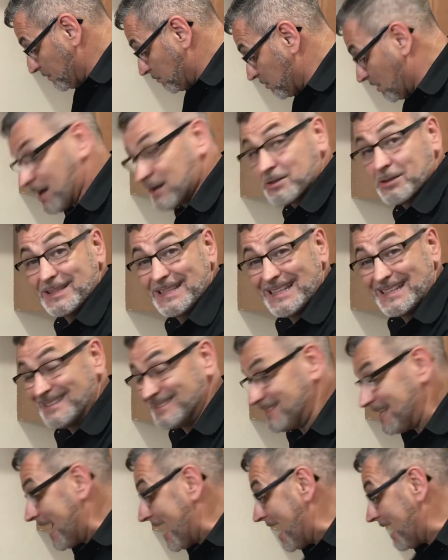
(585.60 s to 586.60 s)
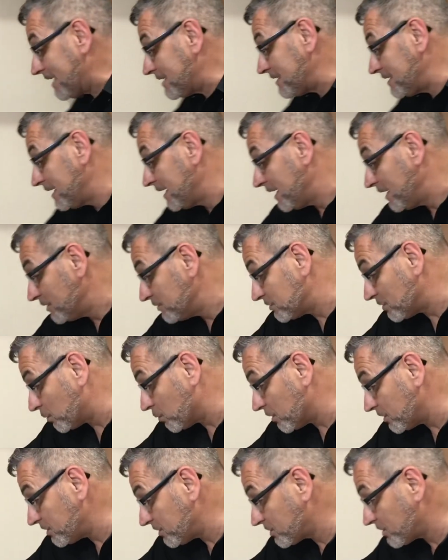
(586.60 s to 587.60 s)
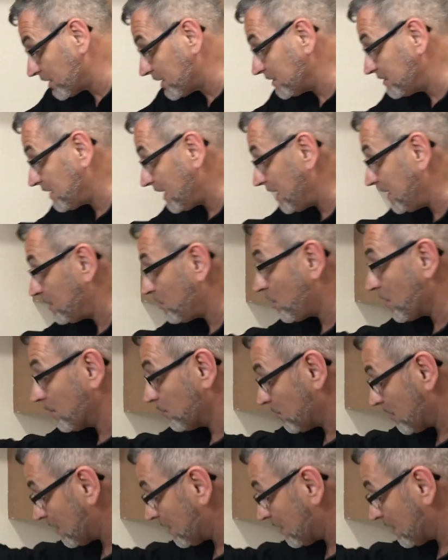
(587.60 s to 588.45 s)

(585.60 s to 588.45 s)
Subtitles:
of the broccoli intact. So we're just going to take our